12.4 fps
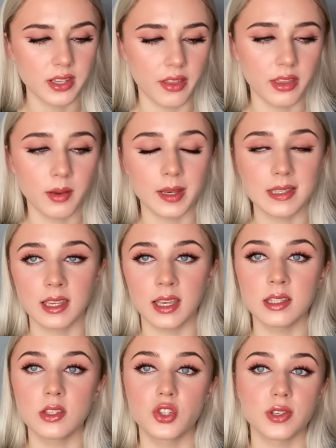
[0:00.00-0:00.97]
I think my
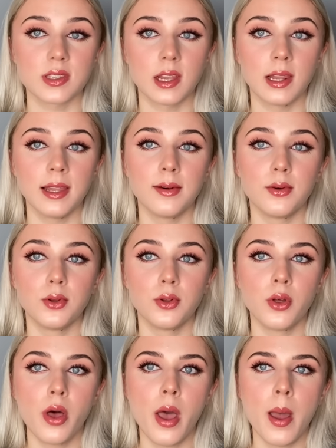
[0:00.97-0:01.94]
skin's just a
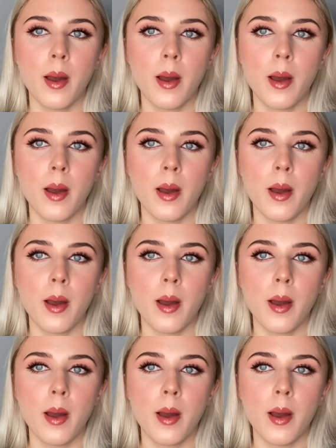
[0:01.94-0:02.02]
little